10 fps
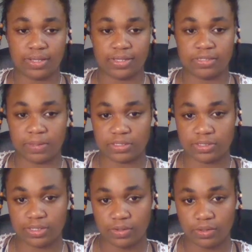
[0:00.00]

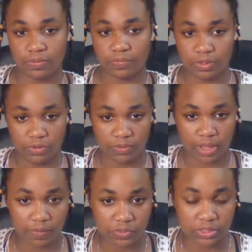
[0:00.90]
especially when you
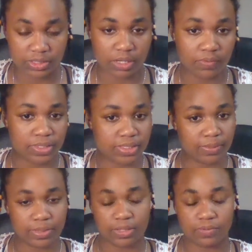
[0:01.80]
have just dealt with
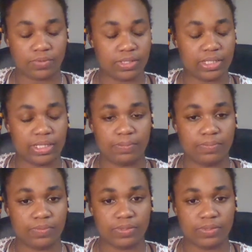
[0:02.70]
someone that really